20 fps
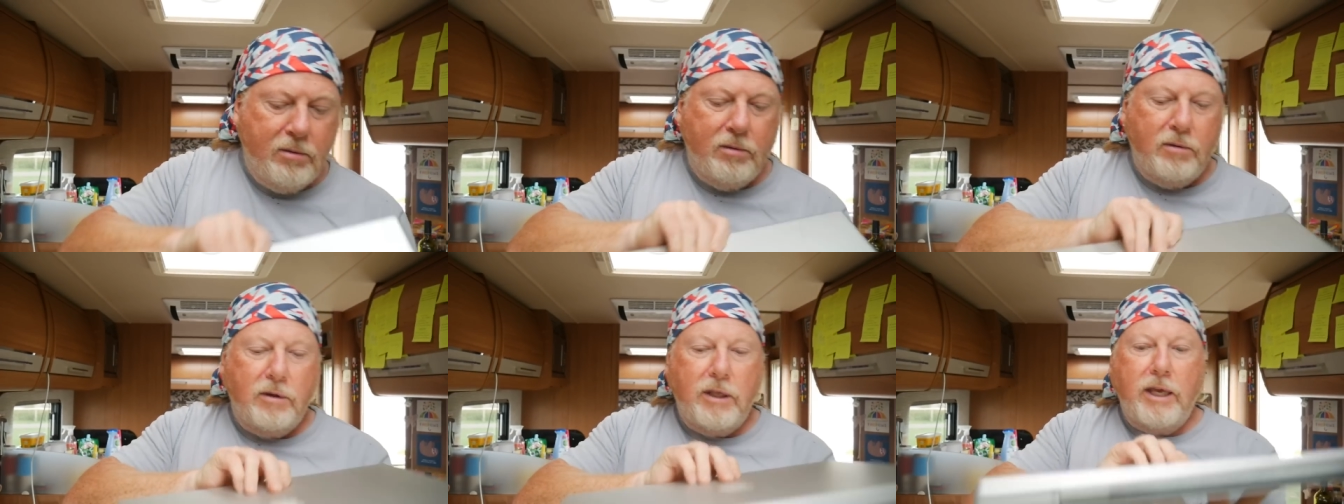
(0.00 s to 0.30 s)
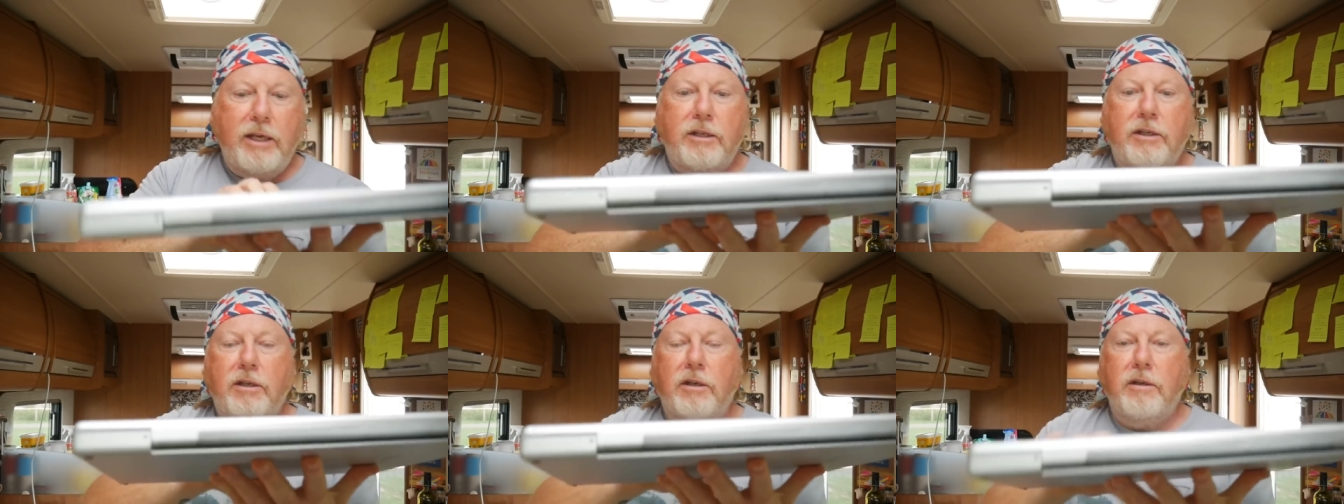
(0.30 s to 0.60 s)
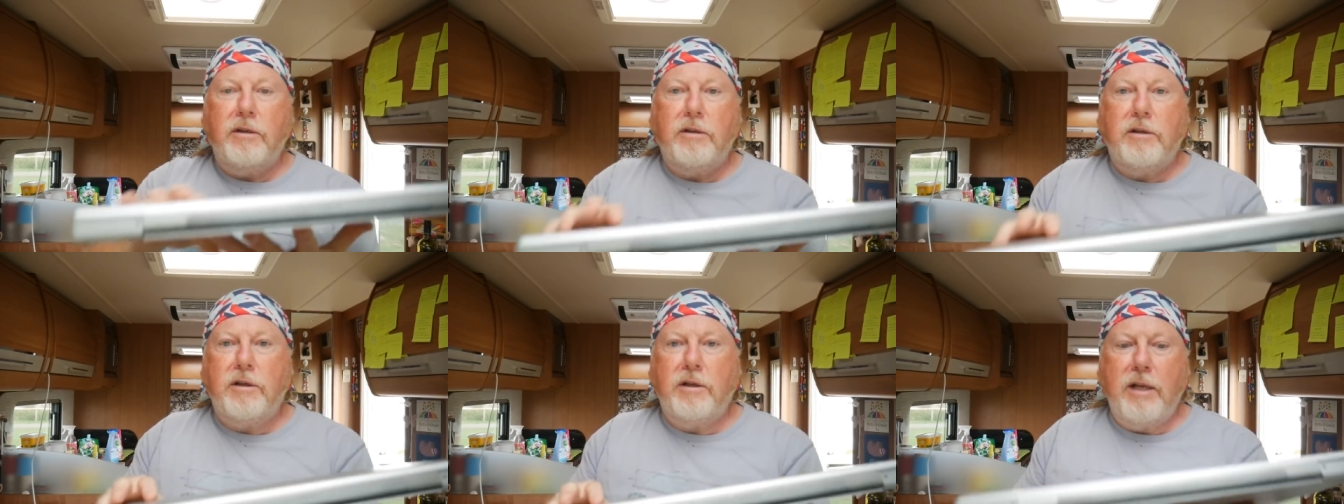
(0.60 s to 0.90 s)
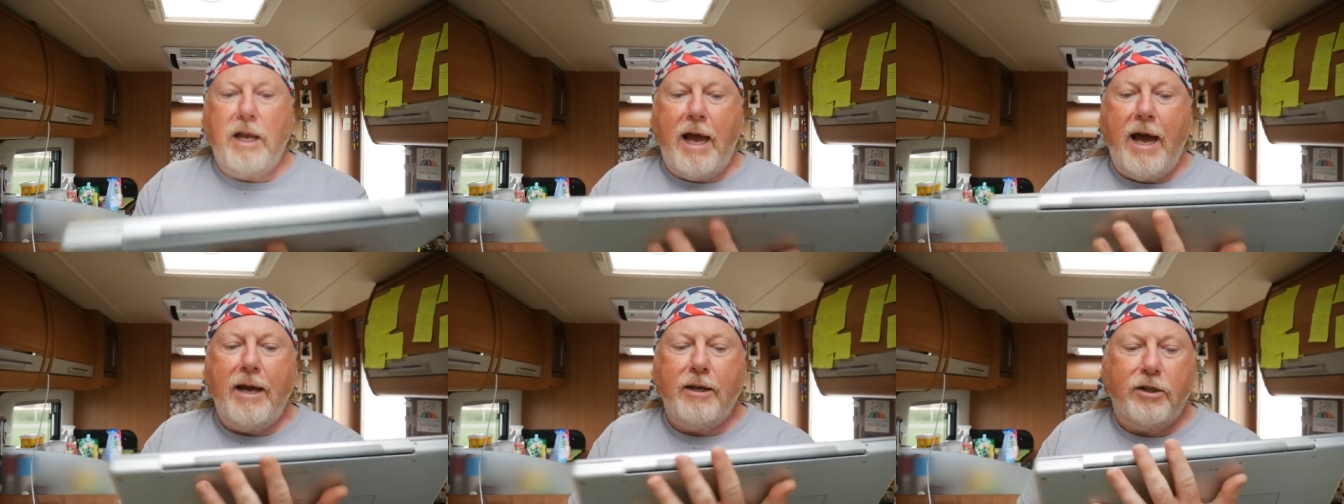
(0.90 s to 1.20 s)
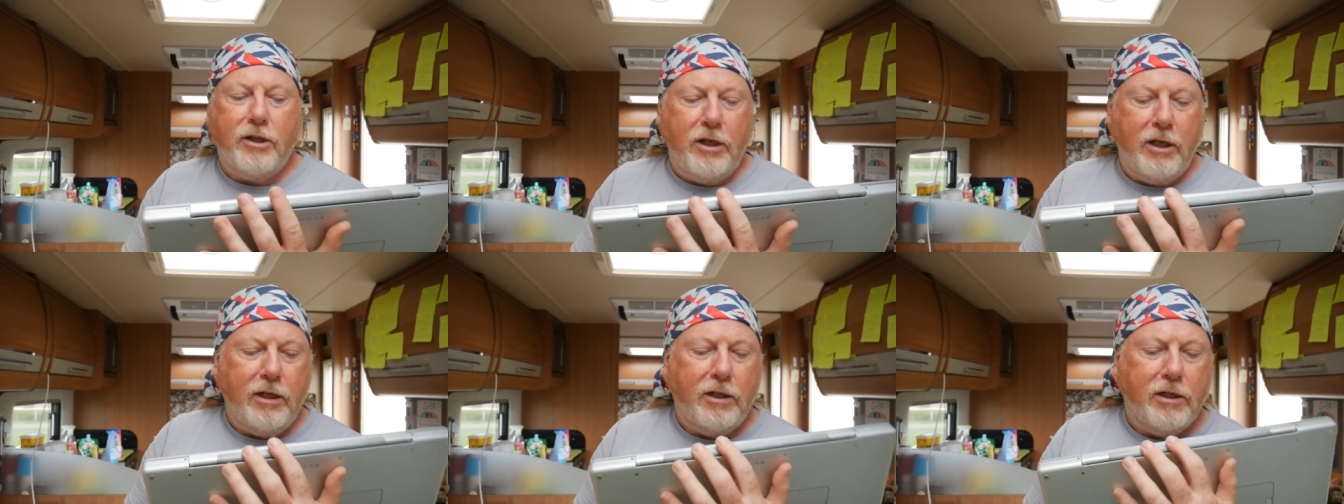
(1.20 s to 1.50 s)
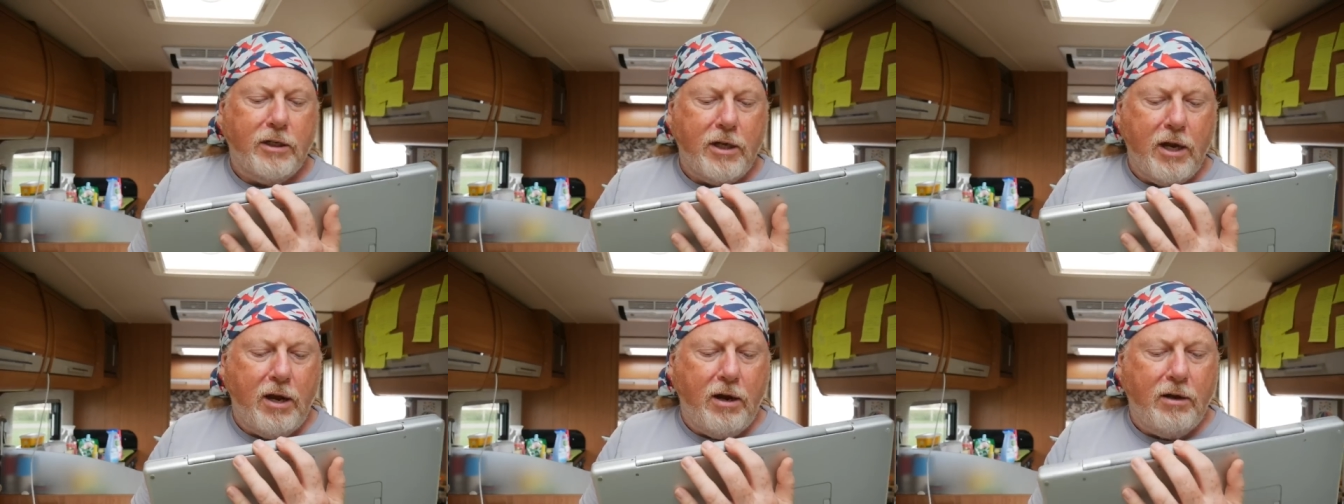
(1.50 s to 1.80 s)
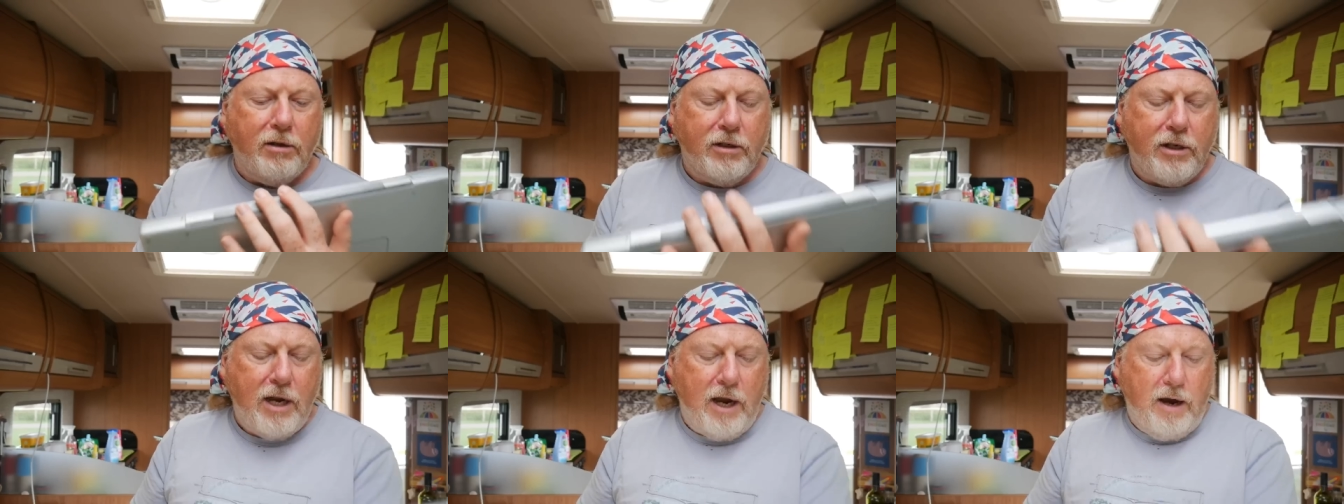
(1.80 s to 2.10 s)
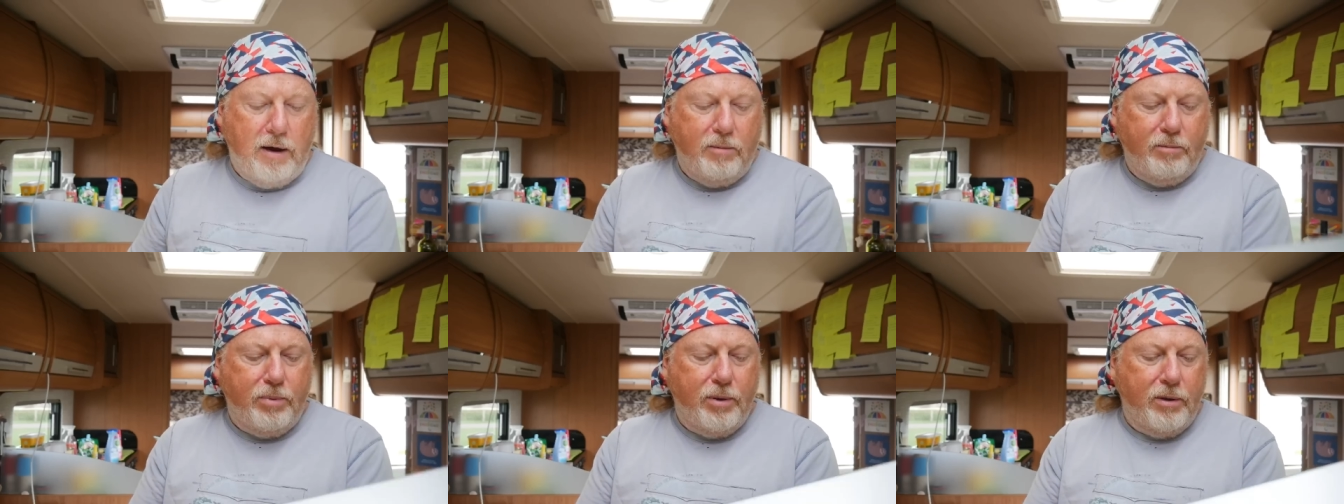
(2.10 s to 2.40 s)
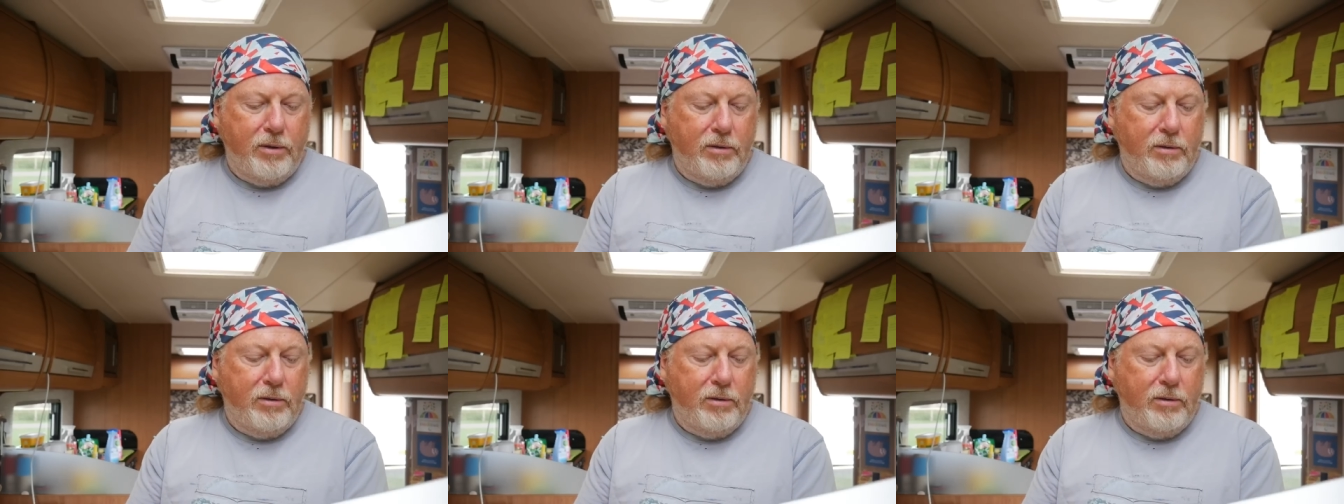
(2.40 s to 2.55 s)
this actually starts up